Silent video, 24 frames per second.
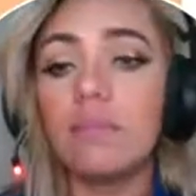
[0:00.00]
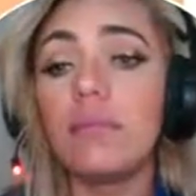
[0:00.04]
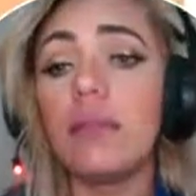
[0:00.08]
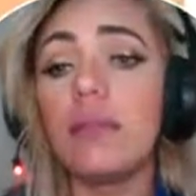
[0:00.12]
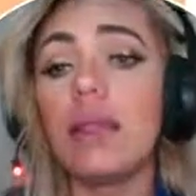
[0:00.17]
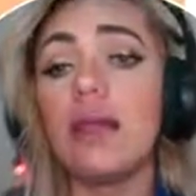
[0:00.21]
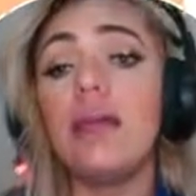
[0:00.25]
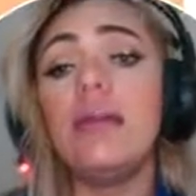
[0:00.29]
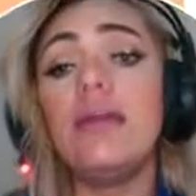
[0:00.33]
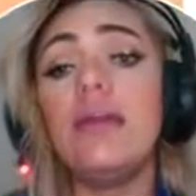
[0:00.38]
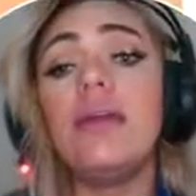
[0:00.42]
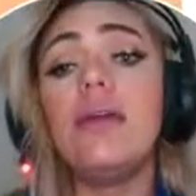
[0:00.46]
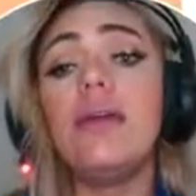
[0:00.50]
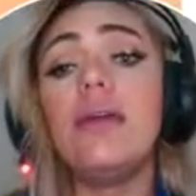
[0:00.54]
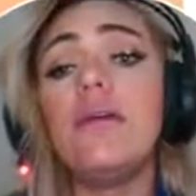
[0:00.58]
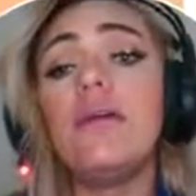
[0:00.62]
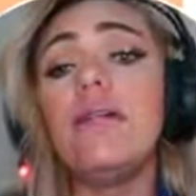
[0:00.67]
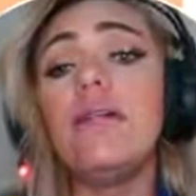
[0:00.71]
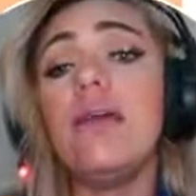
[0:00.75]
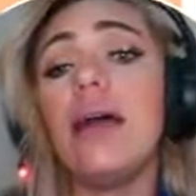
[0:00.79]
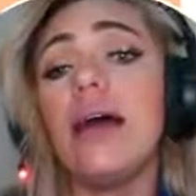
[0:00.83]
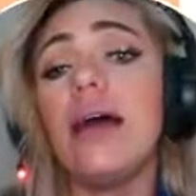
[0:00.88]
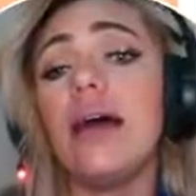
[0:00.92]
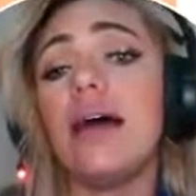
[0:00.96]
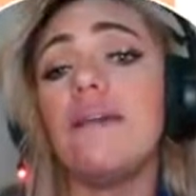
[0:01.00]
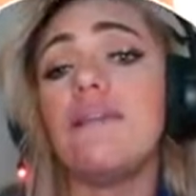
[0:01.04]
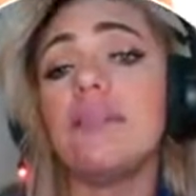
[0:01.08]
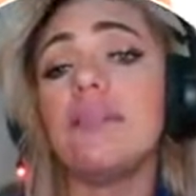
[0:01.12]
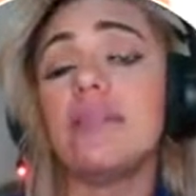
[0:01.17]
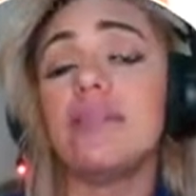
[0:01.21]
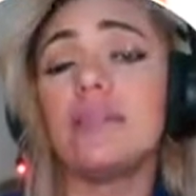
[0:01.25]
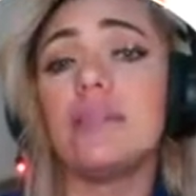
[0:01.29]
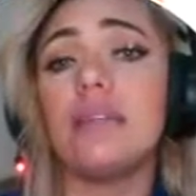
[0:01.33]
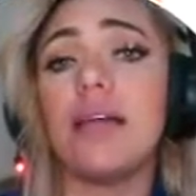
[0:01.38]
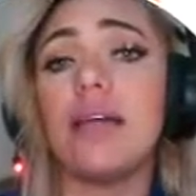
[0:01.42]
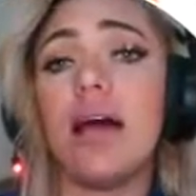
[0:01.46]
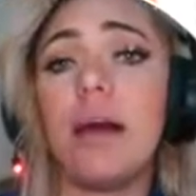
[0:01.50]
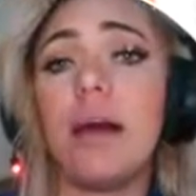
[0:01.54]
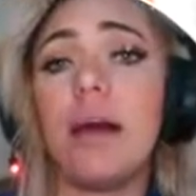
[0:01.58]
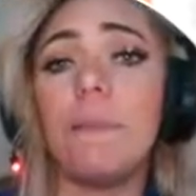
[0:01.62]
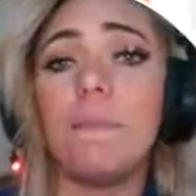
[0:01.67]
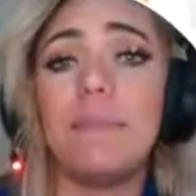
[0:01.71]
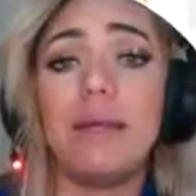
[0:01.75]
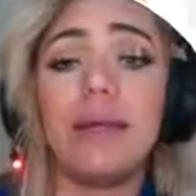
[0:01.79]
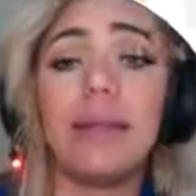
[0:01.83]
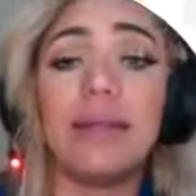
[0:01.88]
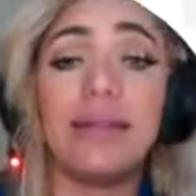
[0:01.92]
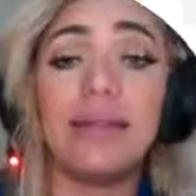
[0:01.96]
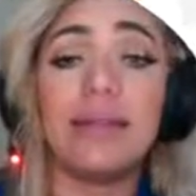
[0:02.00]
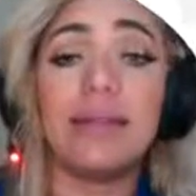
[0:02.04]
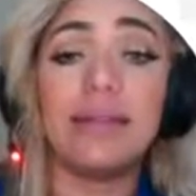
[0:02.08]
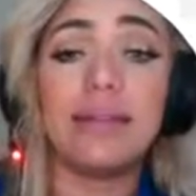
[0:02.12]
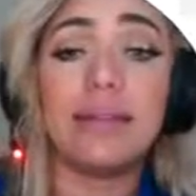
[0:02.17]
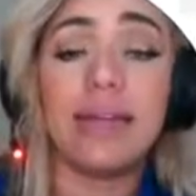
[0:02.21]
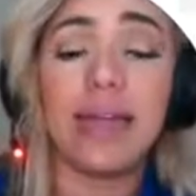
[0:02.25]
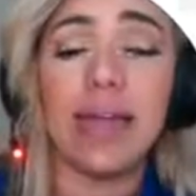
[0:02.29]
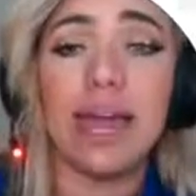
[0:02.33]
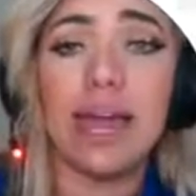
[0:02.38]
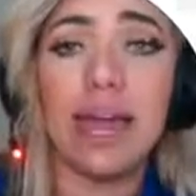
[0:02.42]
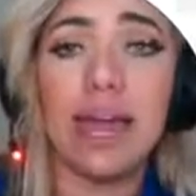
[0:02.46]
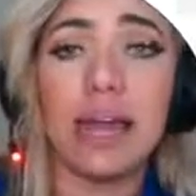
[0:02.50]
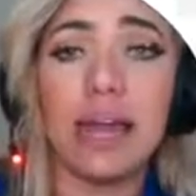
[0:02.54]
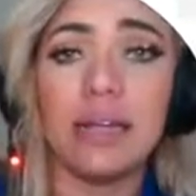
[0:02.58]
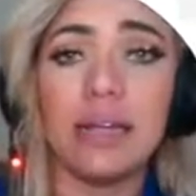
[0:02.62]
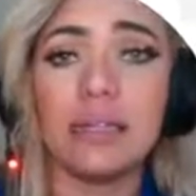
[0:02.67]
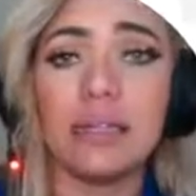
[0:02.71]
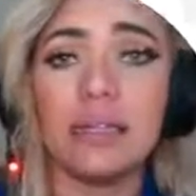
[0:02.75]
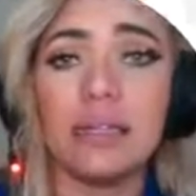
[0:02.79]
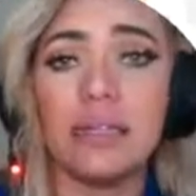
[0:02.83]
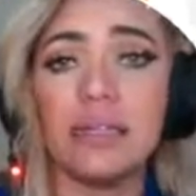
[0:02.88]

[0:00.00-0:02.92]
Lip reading: They could have stopped at tennis.